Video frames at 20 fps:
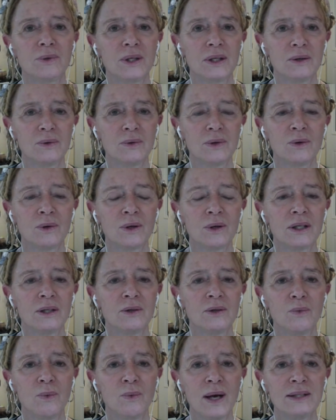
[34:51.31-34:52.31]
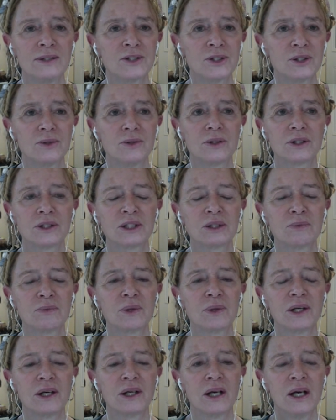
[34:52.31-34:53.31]
a, or in a wetsuit or
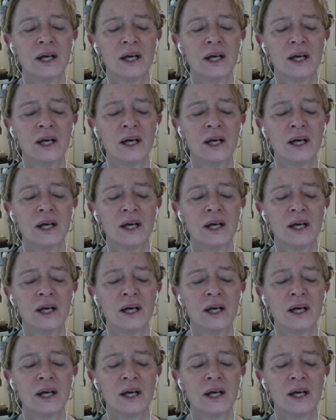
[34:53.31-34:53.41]
something.